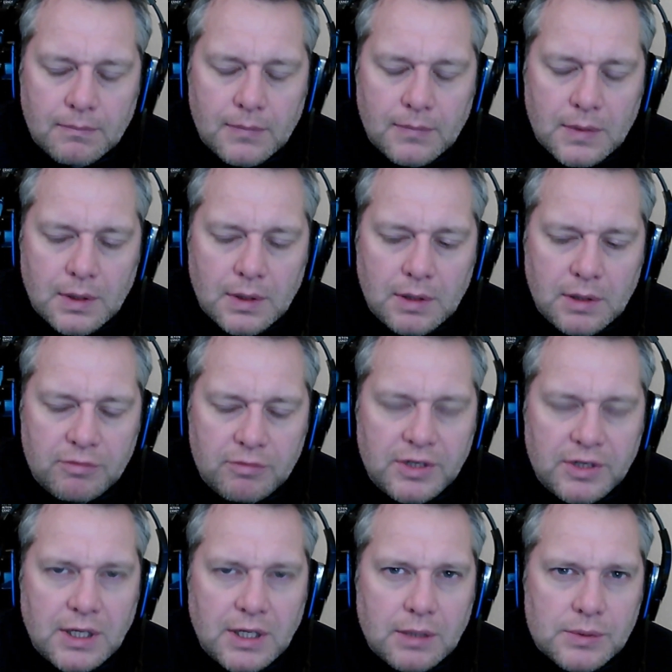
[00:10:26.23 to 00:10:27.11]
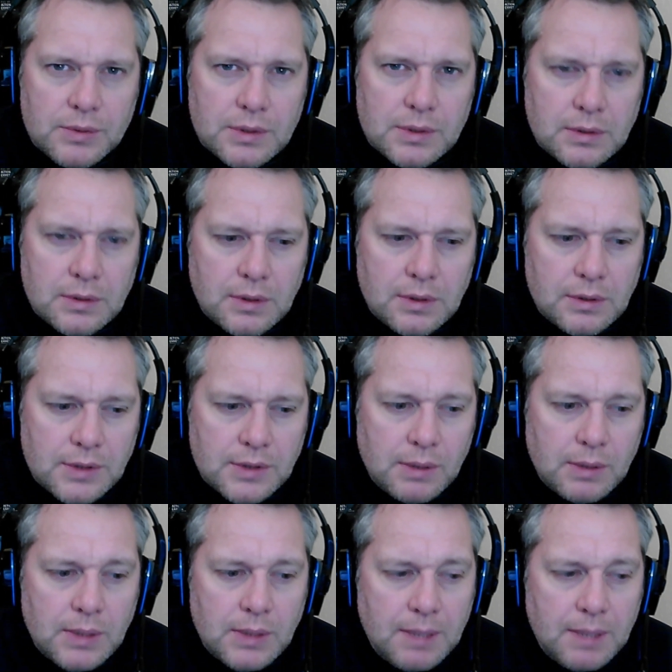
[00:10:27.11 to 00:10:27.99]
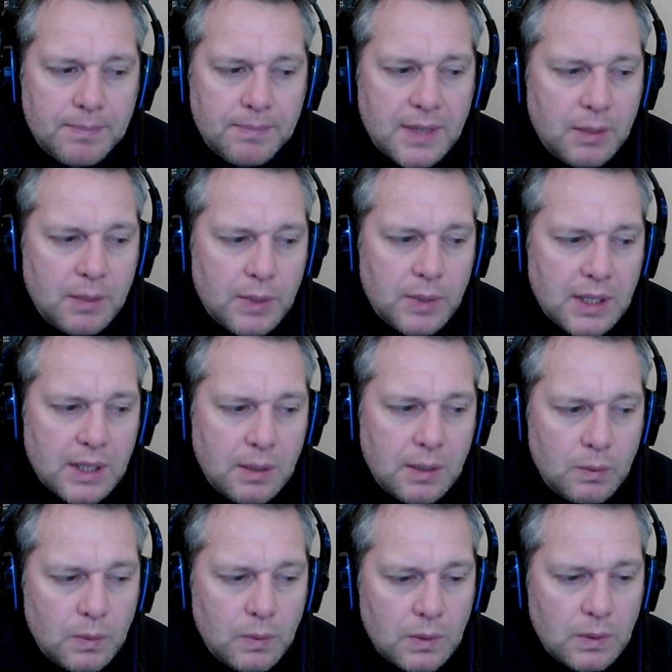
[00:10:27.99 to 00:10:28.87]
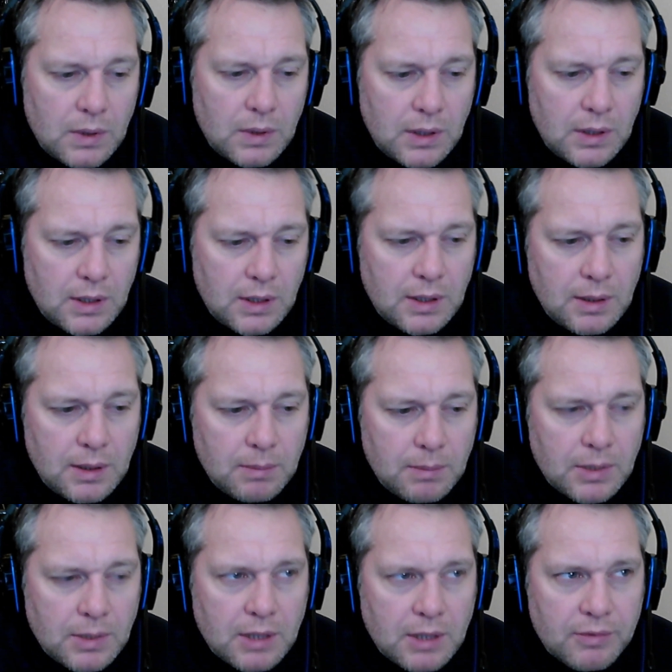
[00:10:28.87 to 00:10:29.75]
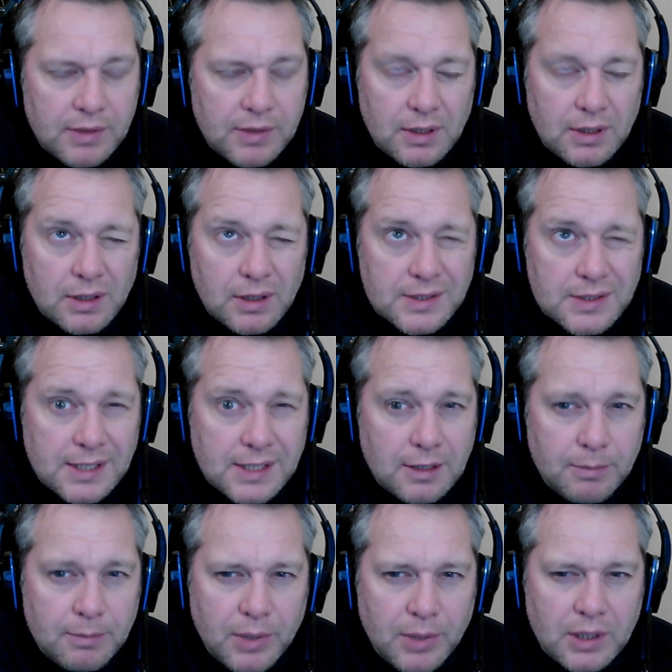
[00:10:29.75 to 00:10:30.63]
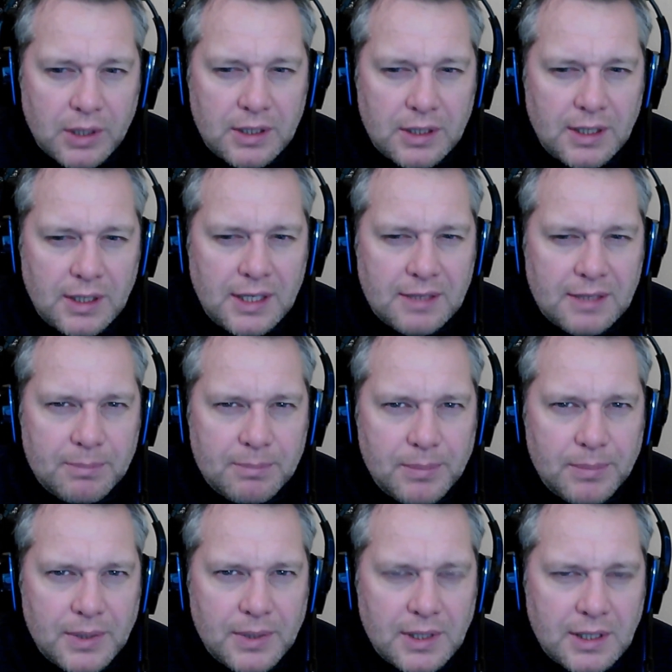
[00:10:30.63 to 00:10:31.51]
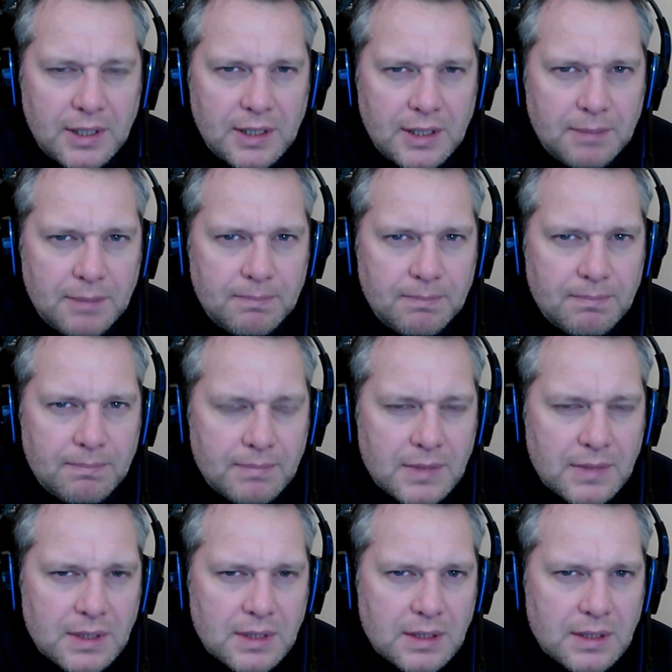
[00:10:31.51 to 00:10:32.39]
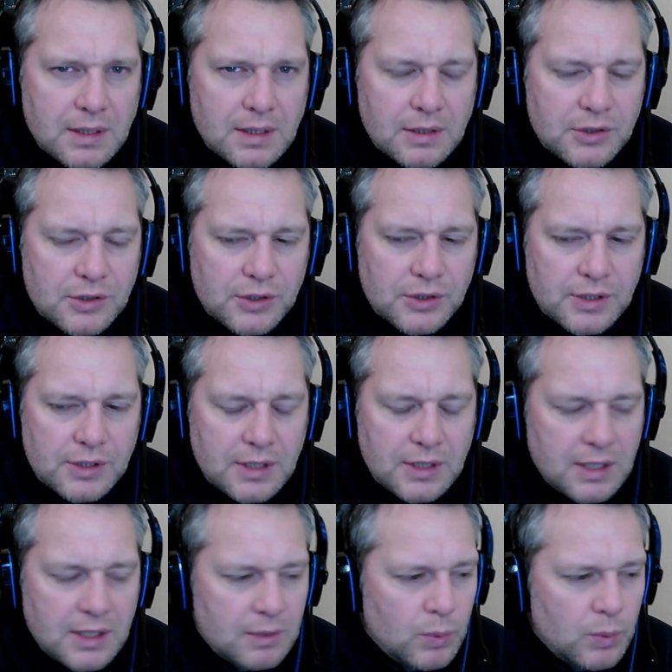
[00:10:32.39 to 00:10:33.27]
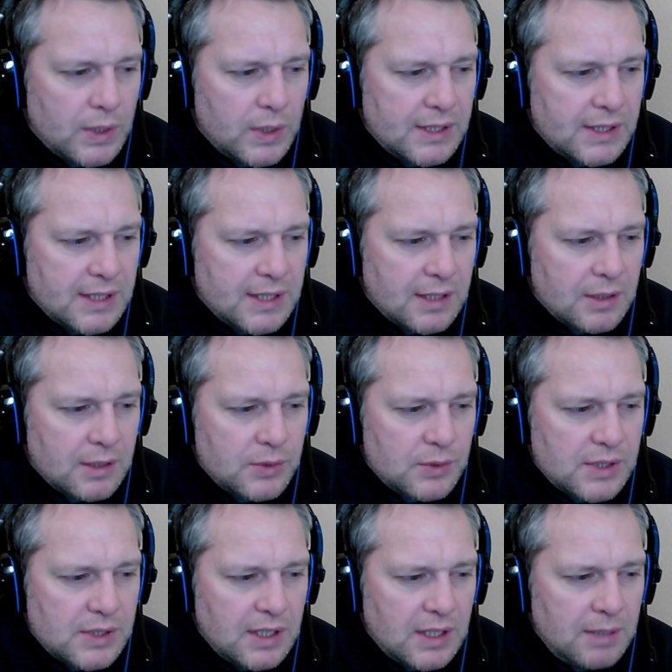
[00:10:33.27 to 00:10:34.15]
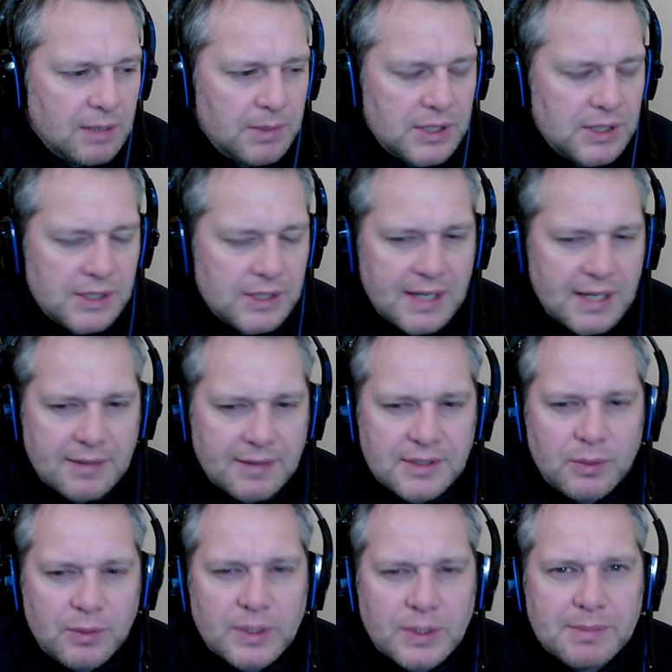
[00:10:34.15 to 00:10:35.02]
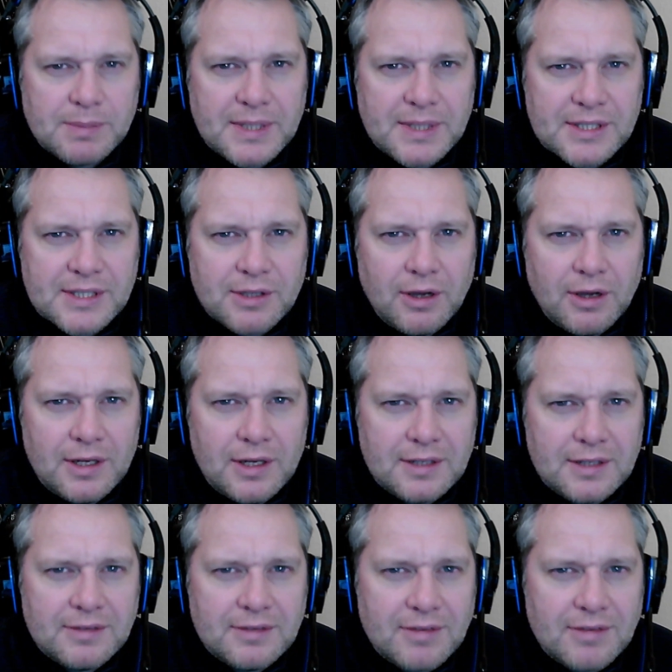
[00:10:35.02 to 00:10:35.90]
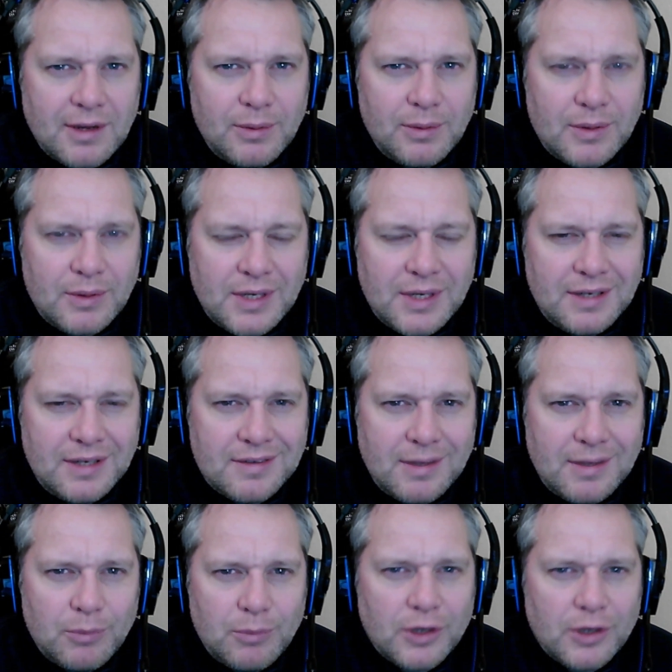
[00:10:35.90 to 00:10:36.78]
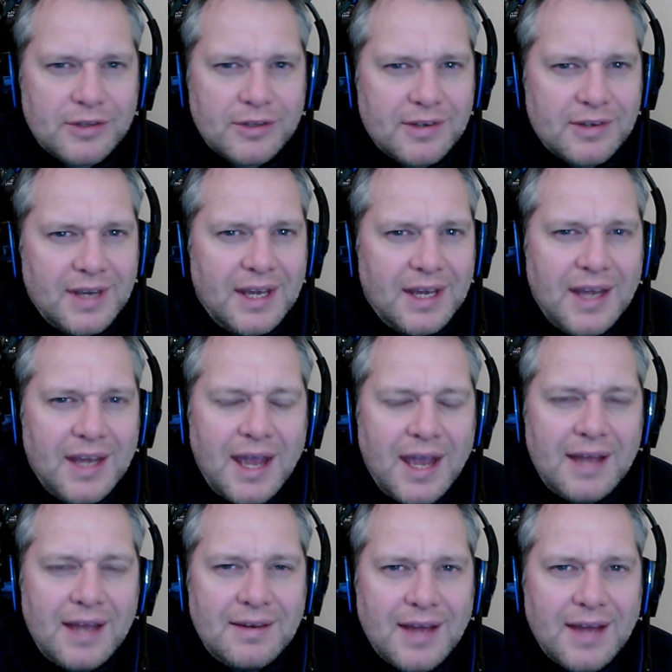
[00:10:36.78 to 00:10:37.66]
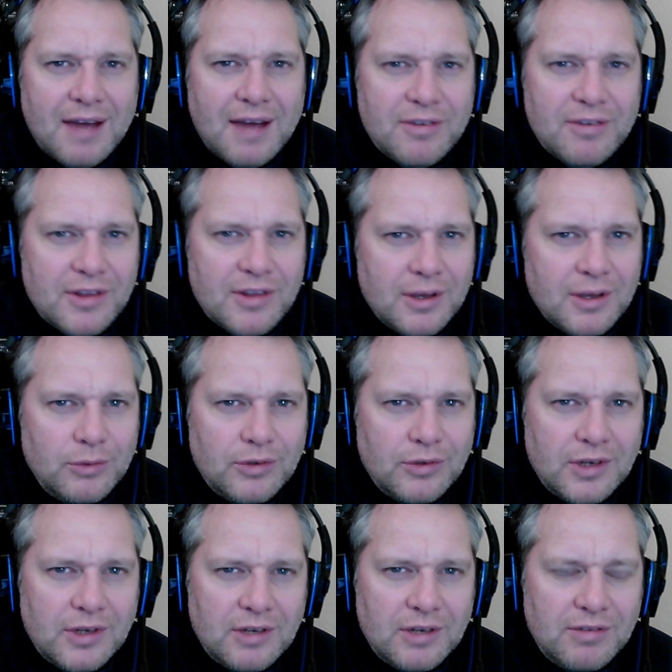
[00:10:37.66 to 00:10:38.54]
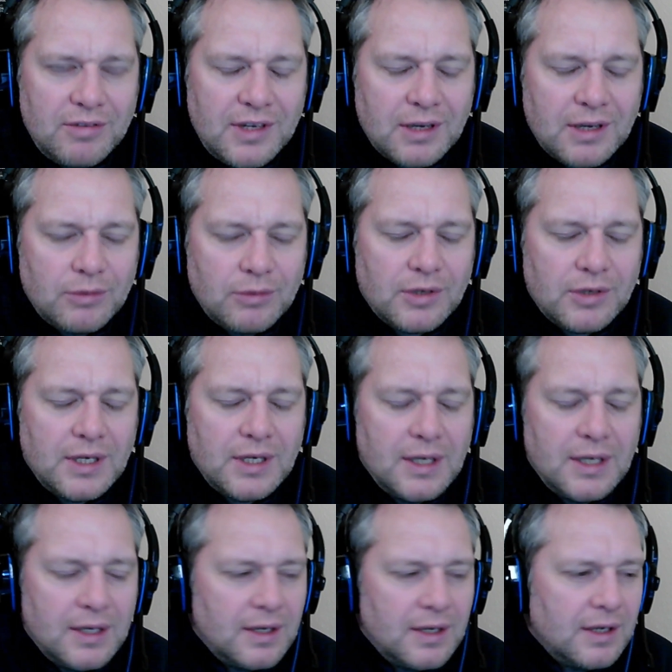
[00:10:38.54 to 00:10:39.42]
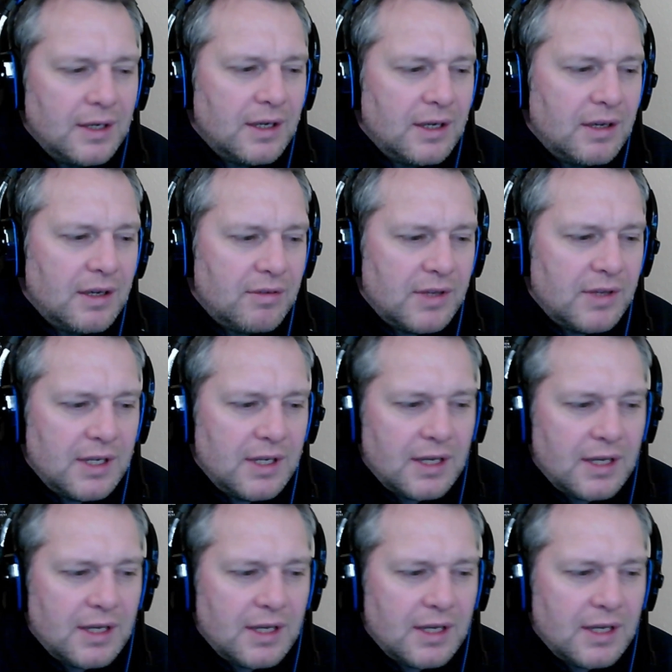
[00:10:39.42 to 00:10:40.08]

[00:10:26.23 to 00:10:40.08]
videos. So yeah, there we go. I think I said goodbye earlier, but I just wanted to get those images out, and it went a bit silent, so it didn't seem right to end it after those videos of the